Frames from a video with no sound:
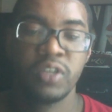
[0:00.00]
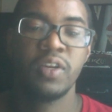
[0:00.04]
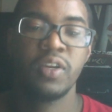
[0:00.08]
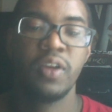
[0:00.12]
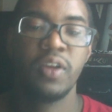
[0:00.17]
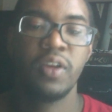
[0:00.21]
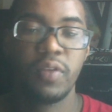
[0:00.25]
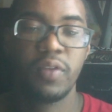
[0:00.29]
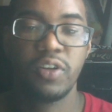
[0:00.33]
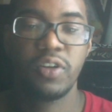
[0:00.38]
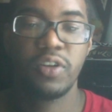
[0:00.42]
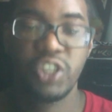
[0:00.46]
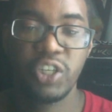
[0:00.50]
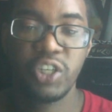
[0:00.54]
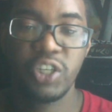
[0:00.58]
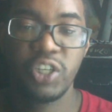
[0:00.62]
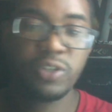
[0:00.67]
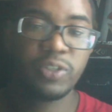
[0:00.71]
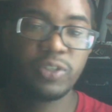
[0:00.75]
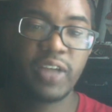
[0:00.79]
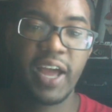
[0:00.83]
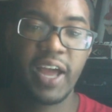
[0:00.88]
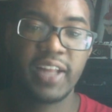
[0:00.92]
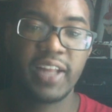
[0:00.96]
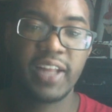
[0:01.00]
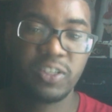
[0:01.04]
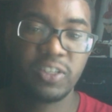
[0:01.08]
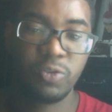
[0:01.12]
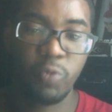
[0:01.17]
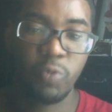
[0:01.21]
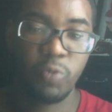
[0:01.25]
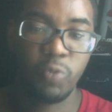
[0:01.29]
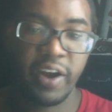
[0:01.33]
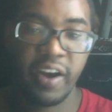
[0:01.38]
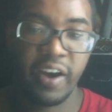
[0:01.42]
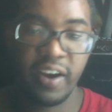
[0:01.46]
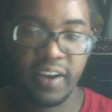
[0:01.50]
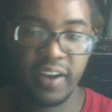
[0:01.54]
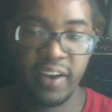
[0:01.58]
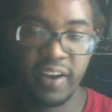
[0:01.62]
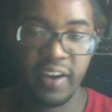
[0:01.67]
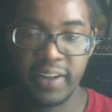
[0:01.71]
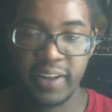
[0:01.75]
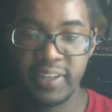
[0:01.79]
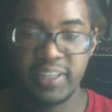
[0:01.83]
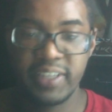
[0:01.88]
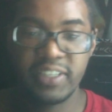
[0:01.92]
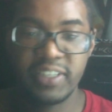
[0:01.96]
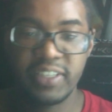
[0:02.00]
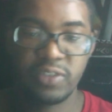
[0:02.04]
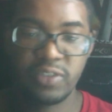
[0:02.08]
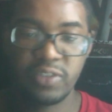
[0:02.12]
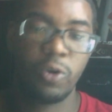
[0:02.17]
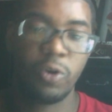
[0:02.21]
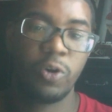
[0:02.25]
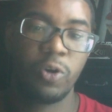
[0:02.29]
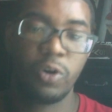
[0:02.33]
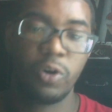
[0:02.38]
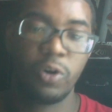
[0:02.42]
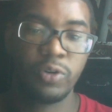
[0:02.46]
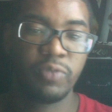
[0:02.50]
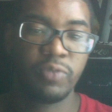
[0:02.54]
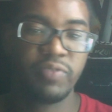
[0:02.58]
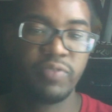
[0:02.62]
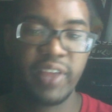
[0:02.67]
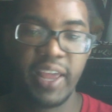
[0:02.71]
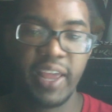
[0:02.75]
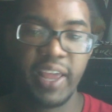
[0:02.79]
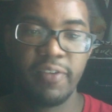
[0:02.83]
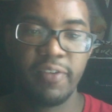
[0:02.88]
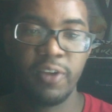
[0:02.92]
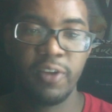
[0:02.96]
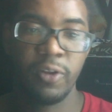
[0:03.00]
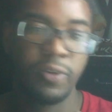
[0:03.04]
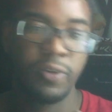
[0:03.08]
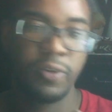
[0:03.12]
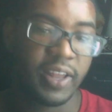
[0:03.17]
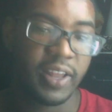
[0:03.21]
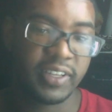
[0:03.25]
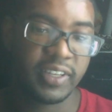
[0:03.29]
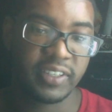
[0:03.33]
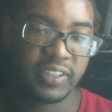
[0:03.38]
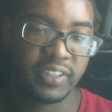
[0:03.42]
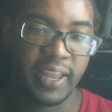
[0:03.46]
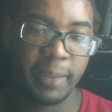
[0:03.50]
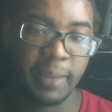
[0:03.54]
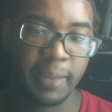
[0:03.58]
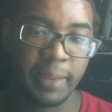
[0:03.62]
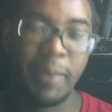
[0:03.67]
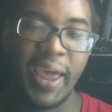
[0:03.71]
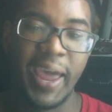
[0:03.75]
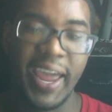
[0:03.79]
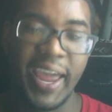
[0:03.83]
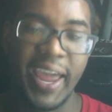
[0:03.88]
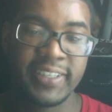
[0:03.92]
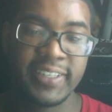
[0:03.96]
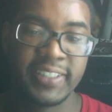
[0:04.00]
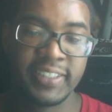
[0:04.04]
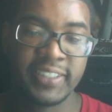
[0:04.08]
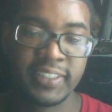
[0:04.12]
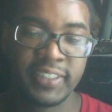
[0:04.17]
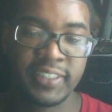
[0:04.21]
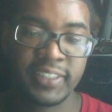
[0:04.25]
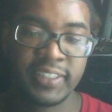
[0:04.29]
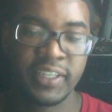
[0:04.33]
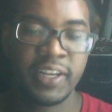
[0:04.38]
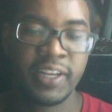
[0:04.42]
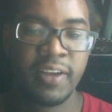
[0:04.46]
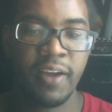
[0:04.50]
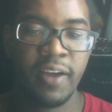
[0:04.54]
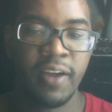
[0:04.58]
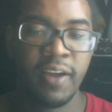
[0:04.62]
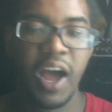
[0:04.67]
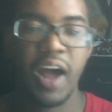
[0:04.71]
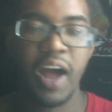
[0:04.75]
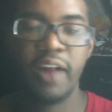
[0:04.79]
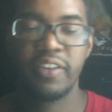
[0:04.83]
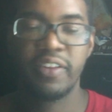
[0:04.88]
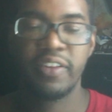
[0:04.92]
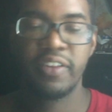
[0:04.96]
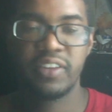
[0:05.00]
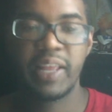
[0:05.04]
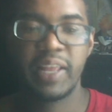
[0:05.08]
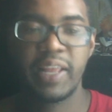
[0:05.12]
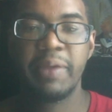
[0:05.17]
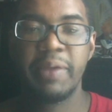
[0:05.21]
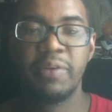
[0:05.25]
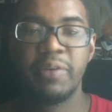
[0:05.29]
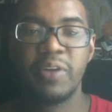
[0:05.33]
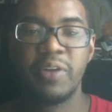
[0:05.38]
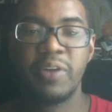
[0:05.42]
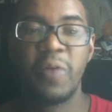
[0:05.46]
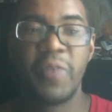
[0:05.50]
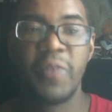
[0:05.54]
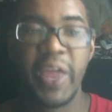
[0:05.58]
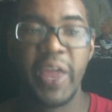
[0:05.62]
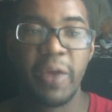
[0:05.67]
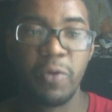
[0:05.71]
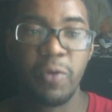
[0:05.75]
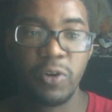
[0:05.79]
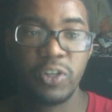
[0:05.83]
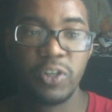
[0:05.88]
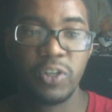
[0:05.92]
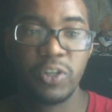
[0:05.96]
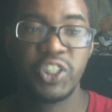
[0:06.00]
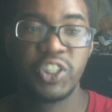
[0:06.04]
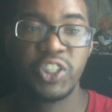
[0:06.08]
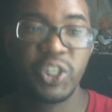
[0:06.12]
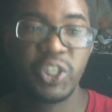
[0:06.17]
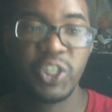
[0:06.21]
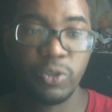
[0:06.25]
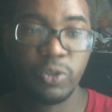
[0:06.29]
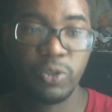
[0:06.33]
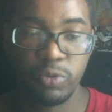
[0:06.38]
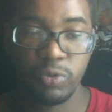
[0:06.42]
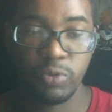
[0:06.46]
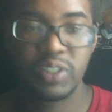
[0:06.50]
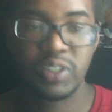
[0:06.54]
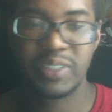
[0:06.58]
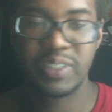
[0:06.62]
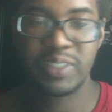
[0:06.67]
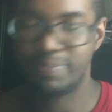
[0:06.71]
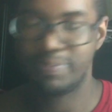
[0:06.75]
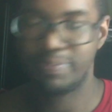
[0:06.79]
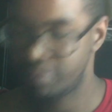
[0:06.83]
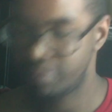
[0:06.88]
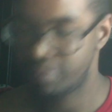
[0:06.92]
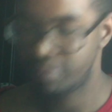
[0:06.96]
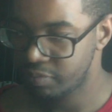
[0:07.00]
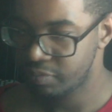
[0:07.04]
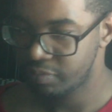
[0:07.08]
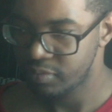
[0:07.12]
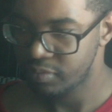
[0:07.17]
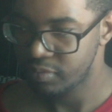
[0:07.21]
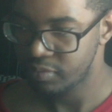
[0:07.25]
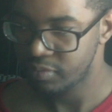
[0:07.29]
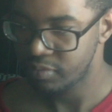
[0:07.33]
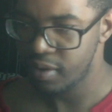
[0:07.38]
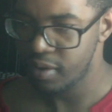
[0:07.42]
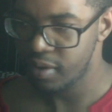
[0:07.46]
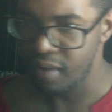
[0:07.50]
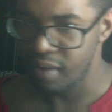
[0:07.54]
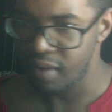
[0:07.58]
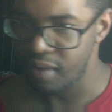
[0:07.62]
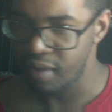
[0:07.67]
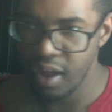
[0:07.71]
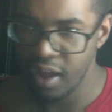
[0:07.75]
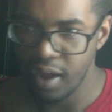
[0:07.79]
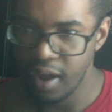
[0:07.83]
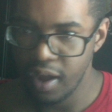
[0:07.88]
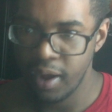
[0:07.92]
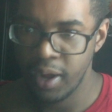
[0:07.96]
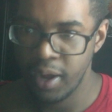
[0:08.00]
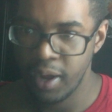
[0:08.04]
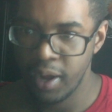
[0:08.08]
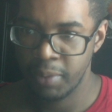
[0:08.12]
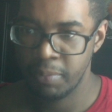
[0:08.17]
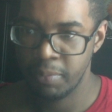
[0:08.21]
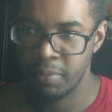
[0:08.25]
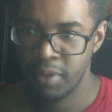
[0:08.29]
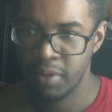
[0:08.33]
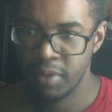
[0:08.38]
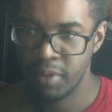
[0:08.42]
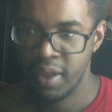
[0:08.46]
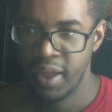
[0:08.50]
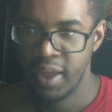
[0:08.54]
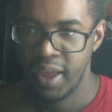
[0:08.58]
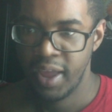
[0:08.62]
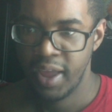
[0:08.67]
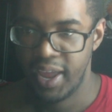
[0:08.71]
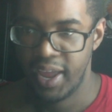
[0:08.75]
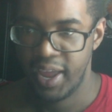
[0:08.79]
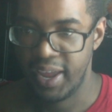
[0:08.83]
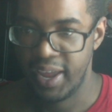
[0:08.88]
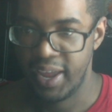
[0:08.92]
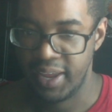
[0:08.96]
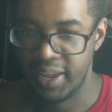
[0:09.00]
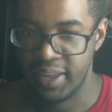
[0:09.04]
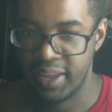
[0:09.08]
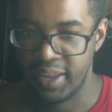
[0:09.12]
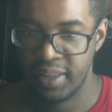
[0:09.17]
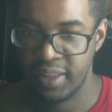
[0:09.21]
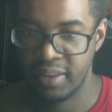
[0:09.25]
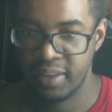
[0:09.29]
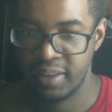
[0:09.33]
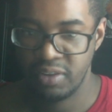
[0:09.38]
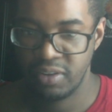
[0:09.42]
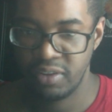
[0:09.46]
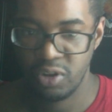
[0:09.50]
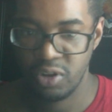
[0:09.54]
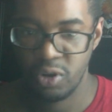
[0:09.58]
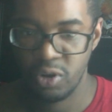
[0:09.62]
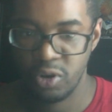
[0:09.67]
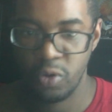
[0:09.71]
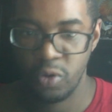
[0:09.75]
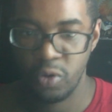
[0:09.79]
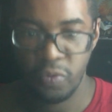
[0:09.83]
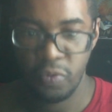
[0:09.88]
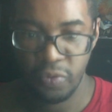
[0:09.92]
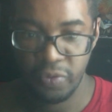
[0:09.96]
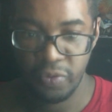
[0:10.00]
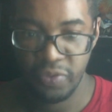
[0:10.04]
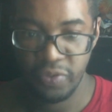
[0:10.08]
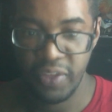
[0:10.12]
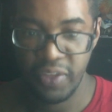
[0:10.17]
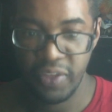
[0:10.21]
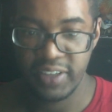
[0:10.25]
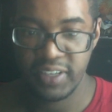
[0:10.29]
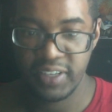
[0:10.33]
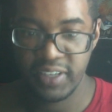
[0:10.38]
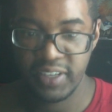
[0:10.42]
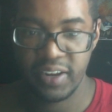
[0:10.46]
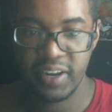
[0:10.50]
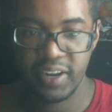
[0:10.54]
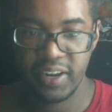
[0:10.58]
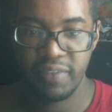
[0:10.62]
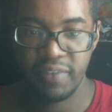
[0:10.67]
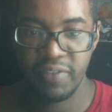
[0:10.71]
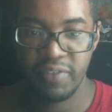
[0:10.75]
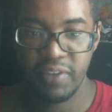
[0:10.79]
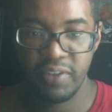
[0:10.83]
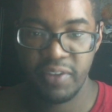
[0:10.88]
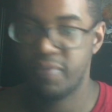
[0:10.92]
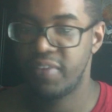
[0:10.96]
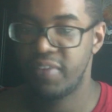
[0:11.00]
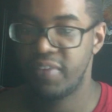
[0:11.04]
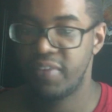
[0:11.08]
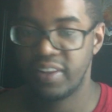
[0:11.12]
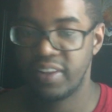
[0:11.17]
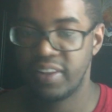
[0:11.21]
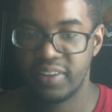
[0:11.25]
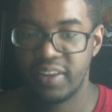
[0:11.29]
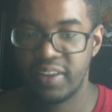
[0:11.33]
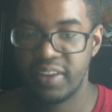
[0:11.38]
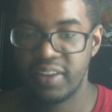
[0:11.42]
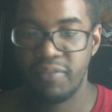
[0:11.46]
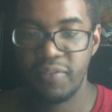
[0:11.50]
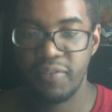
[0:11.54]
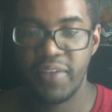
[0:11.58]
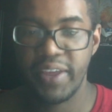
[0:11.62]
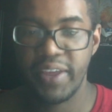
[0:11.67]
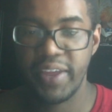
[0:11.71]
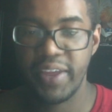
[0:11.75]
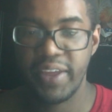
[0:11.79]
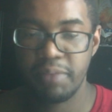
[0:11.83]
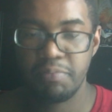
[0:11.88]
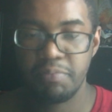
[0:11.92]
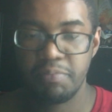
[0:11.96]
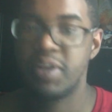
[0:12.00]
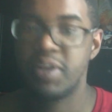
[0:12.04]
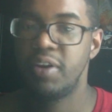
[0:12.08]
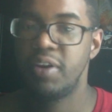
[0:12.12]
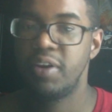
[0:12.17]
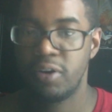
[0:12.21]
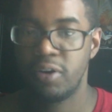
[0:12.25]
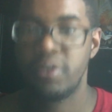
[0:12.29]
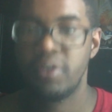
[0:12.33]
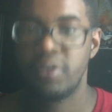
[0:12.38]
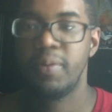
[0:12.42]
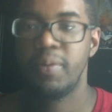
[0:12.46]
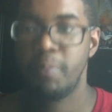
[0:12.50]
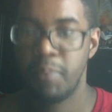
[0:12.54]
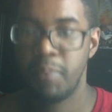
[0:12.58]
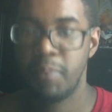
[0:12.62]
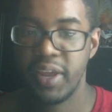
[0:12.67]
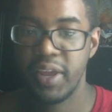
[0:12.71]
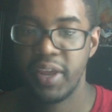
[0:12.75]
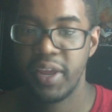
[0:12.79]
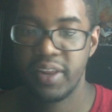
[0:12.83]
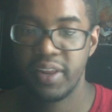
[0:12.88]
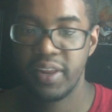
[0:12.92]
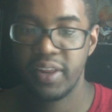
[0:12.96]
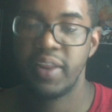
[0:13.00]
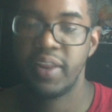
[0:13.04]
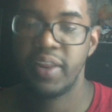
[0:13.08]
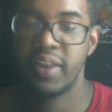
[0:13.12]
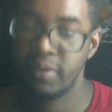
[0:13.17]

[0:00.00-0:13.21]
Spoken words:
had to wear like these Stars of David as like badges to let you know they were Jews. And you know, that's how them they can be her and being.